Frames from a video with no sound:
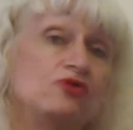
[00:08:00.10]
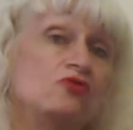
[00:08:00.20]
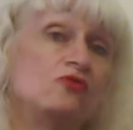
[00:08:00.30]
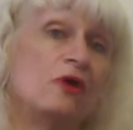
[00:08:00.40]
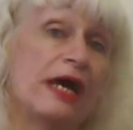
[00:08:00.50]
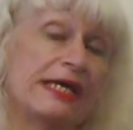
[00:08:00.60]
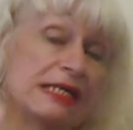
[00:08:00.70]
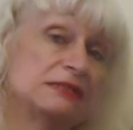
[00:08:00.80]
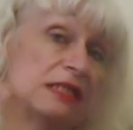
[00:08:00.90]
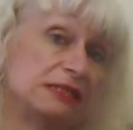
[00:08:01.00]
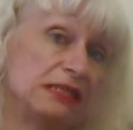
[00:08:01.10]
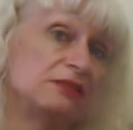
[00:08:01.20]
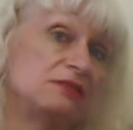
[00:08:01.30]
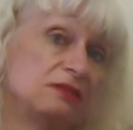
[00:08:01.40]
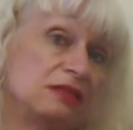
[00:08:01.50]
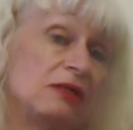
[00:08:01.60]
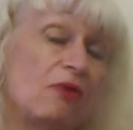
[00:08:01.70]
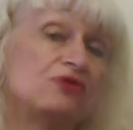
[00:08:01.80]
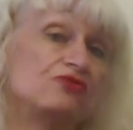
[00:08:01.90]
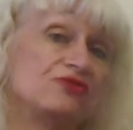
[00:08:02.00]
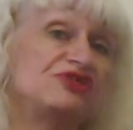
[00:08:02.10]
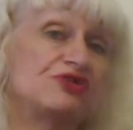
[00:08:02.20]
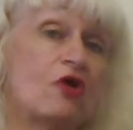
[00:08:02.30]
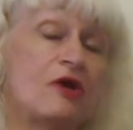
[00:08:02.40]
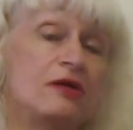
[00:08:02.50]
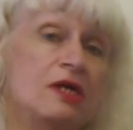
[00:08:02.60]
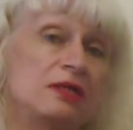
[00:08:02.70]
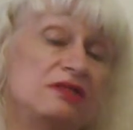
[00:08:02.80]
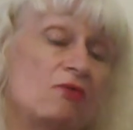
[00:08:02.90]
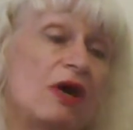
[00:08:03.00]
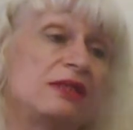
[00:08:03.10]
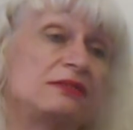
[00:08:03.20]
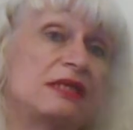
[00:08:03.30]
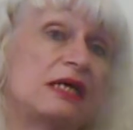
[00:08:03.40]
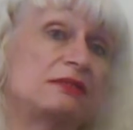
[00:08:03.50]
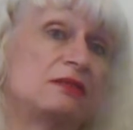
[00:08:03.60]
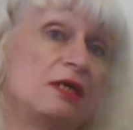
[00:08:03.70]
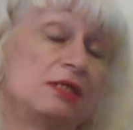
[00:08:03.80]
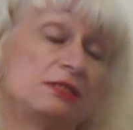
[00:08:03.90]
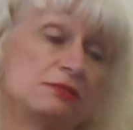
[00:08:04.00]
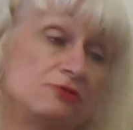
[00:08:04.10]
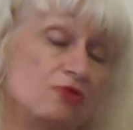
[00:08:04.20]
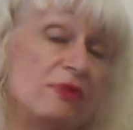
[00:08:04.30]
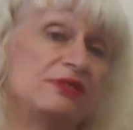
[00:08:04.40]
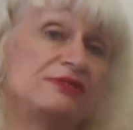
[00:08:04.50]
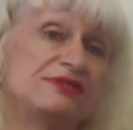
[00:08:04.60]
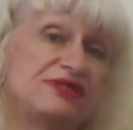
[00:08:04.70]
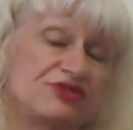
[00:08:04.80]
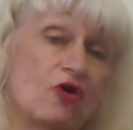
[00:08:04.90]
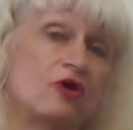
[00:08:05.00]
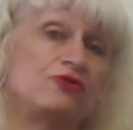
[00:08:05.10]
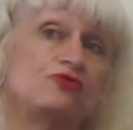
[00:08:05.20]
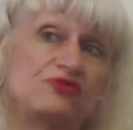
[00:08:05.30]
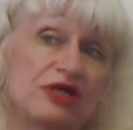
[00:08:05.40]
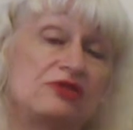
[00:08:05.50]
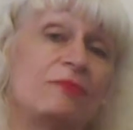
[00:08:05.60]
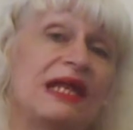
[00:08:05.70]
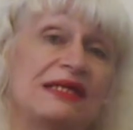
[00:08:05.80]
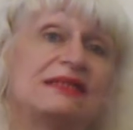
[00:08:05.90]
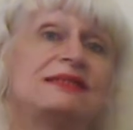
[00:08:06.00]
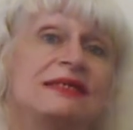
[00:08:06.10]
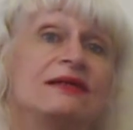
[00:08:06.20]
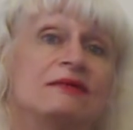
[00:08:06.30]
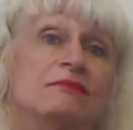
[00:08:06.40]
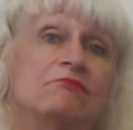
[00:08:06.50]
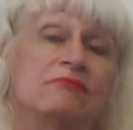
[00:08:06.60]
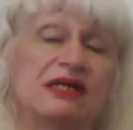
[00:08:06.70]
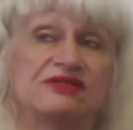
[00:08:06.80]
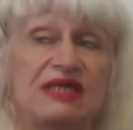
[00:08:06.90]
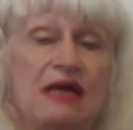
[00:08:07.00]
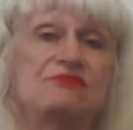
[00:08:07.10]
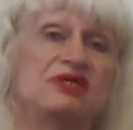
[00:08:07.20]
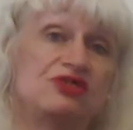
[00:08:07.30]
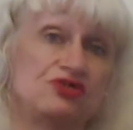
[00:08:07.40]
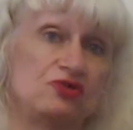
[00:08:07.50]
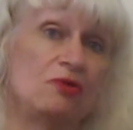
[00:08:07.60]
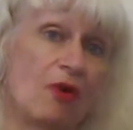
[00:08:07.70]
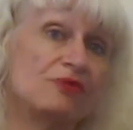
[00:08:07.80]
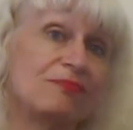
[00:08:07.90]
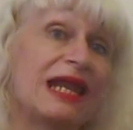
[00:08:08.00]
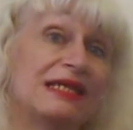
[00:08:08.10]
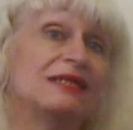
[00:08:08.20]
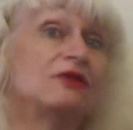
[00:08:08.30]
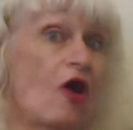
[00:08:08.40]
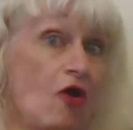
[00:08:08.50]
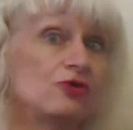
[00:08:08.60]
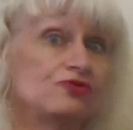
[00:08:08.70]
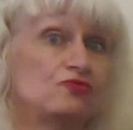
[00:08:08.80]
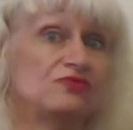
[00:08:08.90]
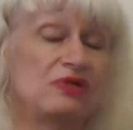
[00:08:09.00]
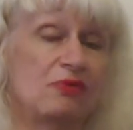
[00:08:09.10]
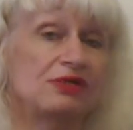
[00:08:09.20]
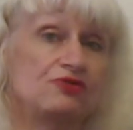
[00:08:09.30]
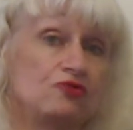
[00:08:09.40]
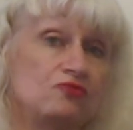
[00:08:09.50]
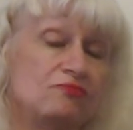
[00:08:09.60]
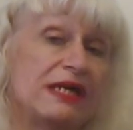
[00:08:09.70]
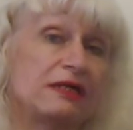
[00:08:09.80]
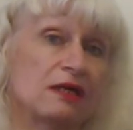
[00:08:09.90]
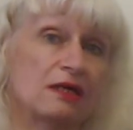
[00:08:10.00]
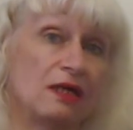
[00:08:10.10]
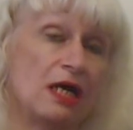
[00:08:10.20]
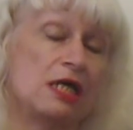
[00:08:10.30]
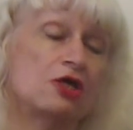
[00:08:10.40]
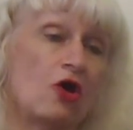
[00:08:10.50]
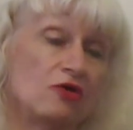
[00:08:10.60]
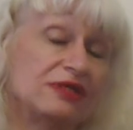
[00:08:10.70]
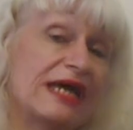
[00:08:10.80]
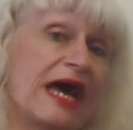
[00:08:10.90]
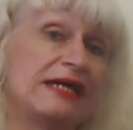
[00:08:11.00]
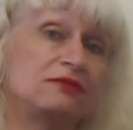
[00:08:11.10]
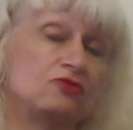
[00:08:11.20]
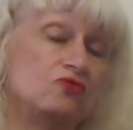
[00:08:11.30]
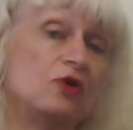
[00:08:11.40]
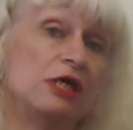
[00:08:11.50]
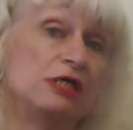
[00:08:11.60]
you against alien they want to destroy. They want that human destroy to take the planet here. But damn it, you want planet also. They want to make a conquest to